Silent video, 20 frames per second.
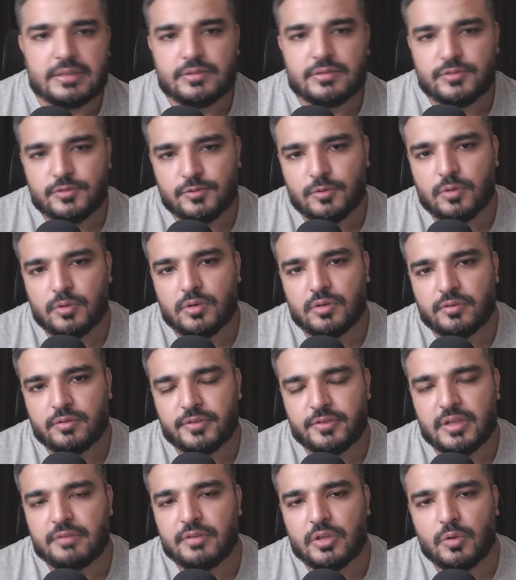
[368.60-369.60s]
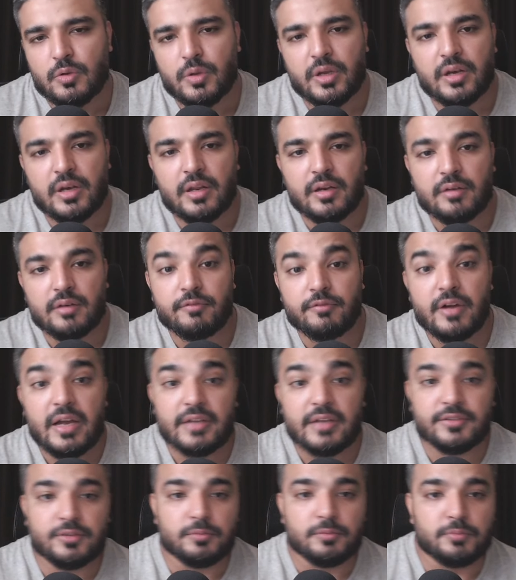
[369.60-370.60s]
sort of giving you an
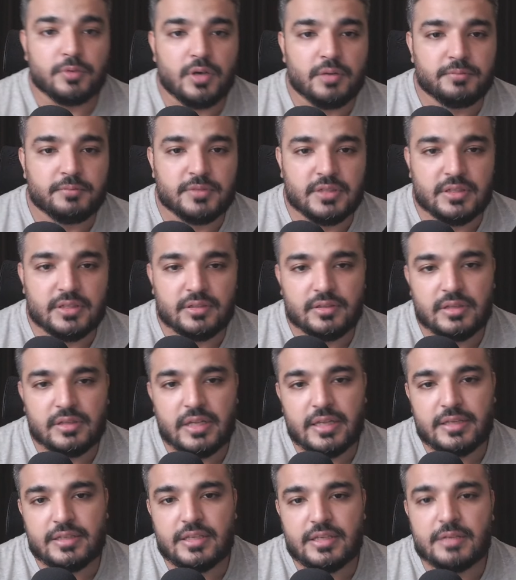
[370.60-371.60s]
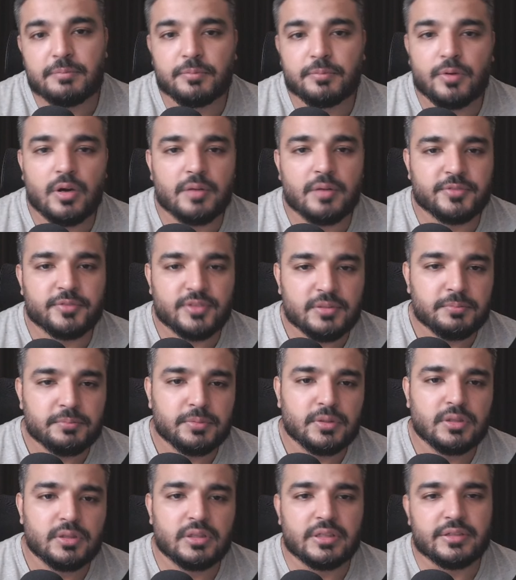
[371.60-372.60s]
advice on prompting, like keep prompts
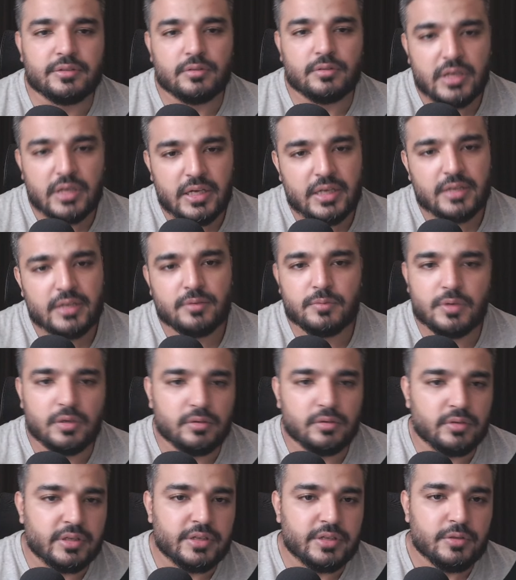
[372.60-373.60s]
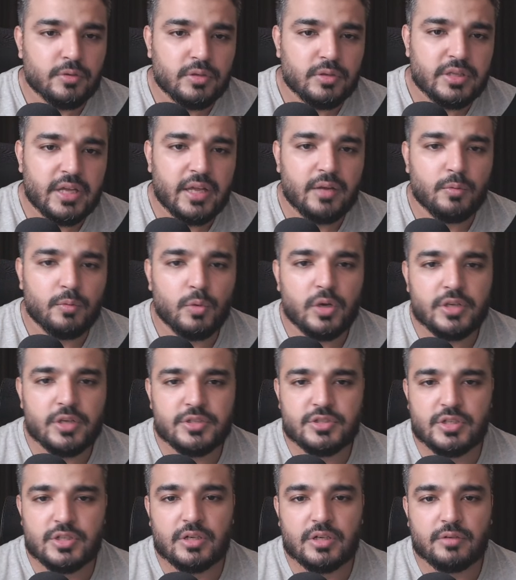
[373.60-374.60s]
simple and direct. We already know that. Avoid
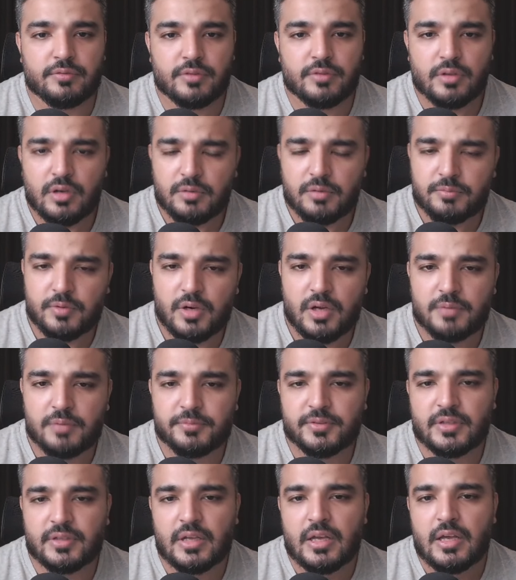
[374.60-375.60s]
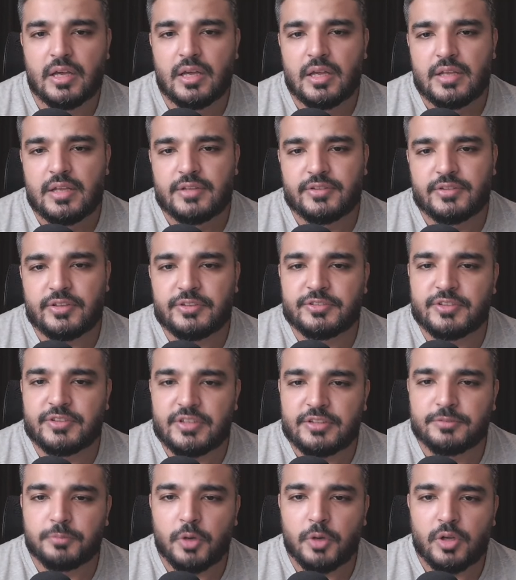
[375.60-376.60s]
chain of thought prompts. Since
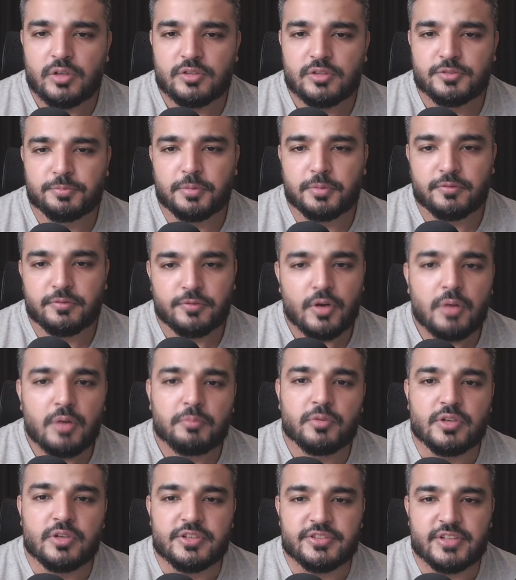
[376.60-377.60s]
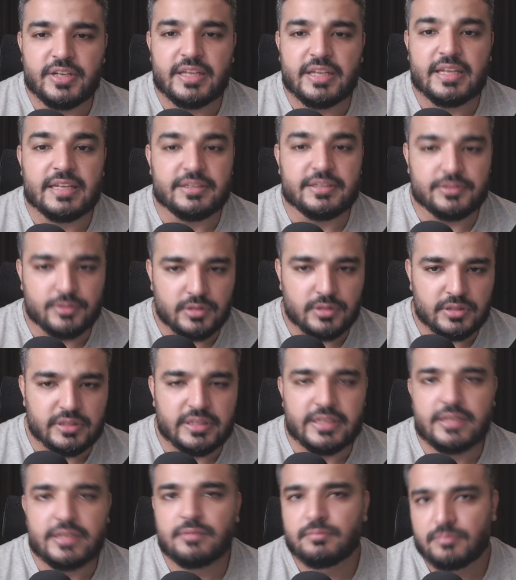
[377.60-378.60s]
these models perform reasoning
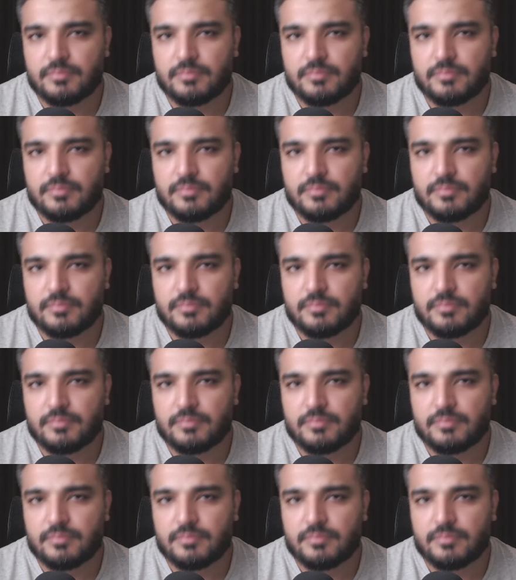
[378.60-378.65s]
internally,